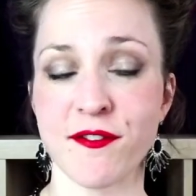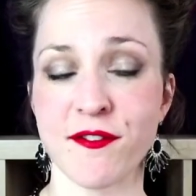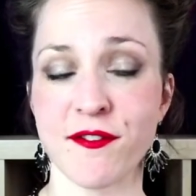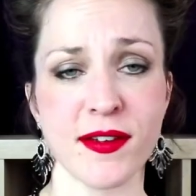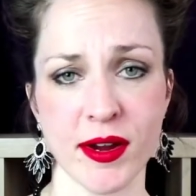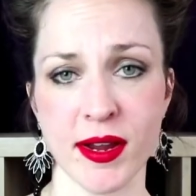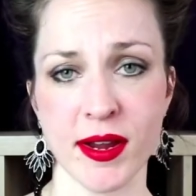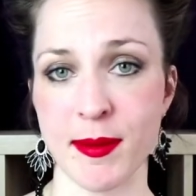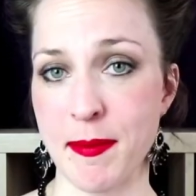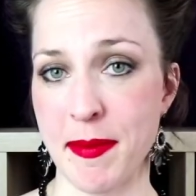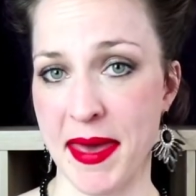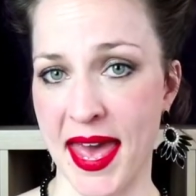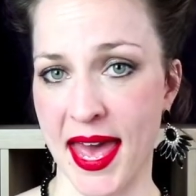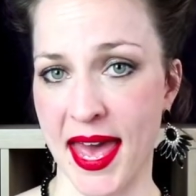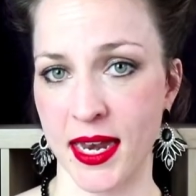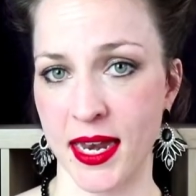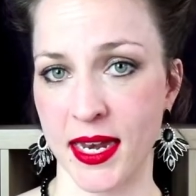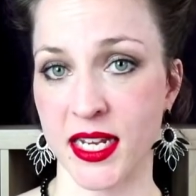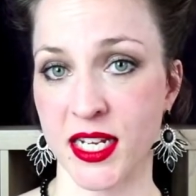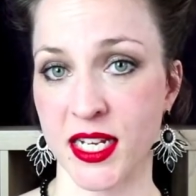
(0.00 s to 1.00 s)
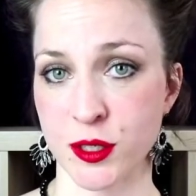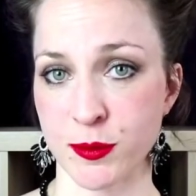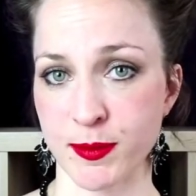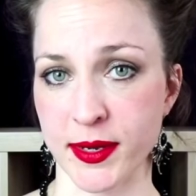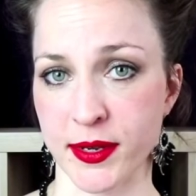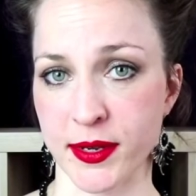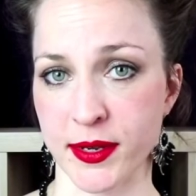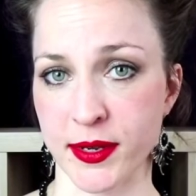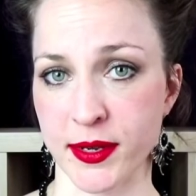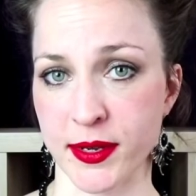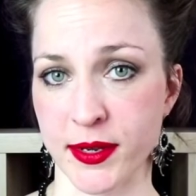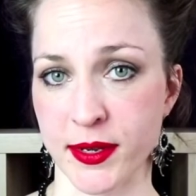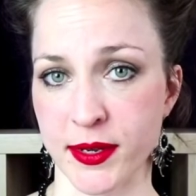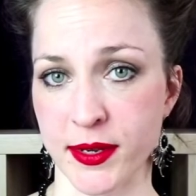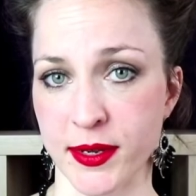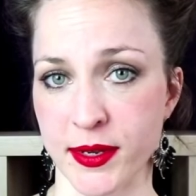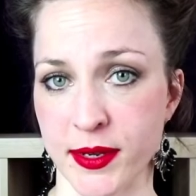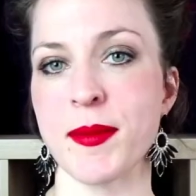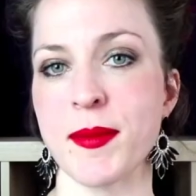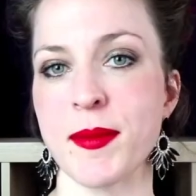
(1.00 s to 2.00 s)
experiences with
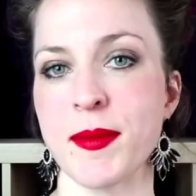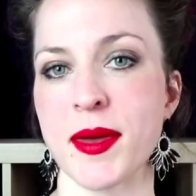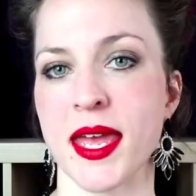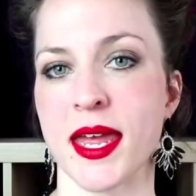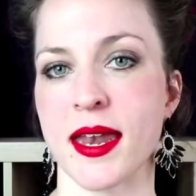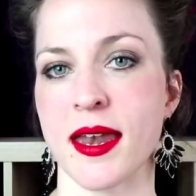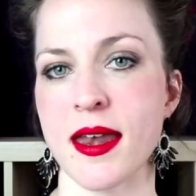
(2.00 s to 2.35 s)
women,